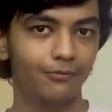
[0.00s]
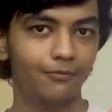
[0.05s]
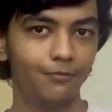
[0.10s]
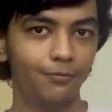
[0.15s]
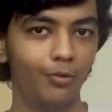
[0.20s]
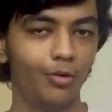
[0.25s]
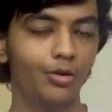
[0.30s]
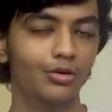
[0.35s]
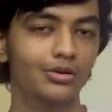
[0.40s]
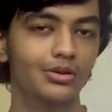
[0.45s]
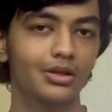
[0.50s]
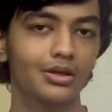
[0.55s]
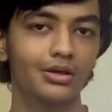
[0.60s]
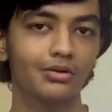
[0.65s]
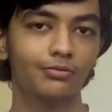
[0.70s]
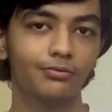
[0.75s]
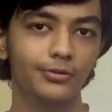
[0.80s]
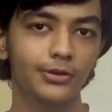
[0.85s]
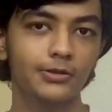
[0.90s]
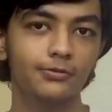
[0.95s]
for
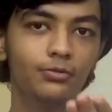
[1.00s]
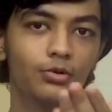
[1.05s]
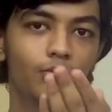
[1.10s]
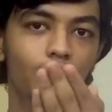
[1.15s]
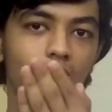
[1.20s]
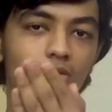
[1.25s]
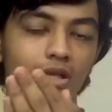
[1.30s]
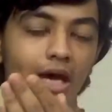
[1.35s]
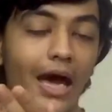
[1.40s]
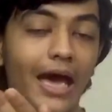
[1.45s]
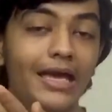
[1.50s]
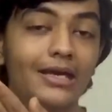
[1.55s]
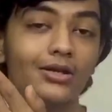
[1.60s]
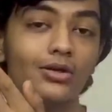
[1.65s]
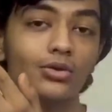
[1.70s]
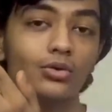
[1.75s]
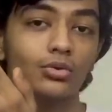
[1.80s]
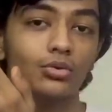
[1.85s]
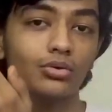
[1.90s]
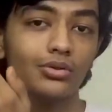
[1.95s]
the Vivo's
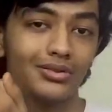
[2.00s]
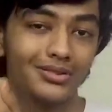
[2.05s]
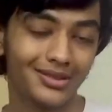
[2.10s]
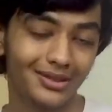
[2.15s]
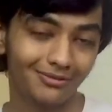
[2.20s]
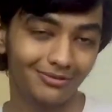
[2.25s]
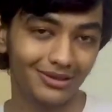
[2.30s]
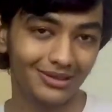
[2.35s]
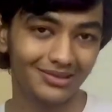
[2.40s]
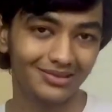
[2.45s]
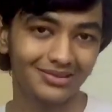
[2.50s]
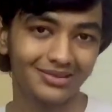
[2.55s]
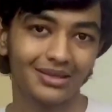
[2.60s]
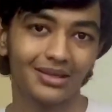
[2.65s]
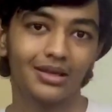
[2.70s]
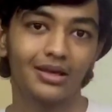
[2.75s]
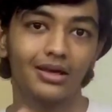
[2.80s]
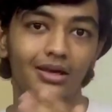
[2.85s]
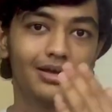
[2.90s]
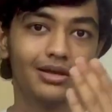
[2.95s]
IQOO series.
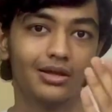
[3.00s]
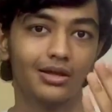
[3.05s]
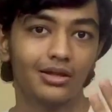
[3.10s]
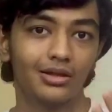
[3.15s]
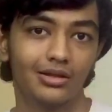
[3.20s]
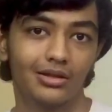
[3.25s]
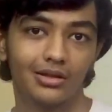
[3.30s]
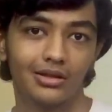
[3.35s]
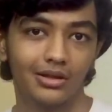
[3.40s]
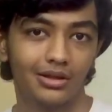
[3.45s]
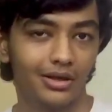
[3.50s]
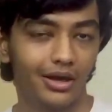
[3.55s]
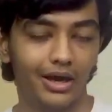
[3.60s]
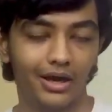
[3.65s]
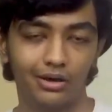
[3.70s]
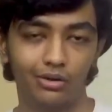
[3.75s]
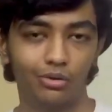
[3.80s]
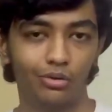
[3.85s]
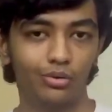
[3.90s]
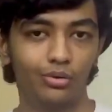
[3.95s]

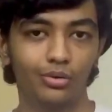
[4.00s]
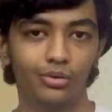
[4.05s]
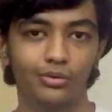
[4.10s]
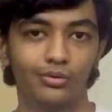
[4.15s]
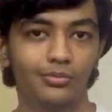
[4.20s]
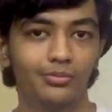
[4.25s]
I don't know,